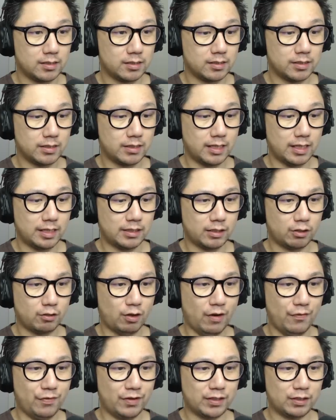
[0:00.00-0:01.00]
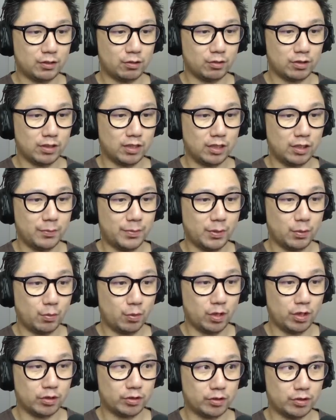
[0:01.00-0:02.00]
See that? The graphics look a little bit
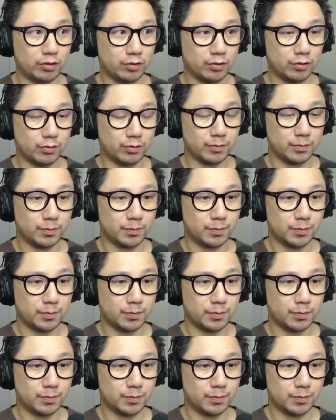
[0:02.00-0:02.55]
worse too.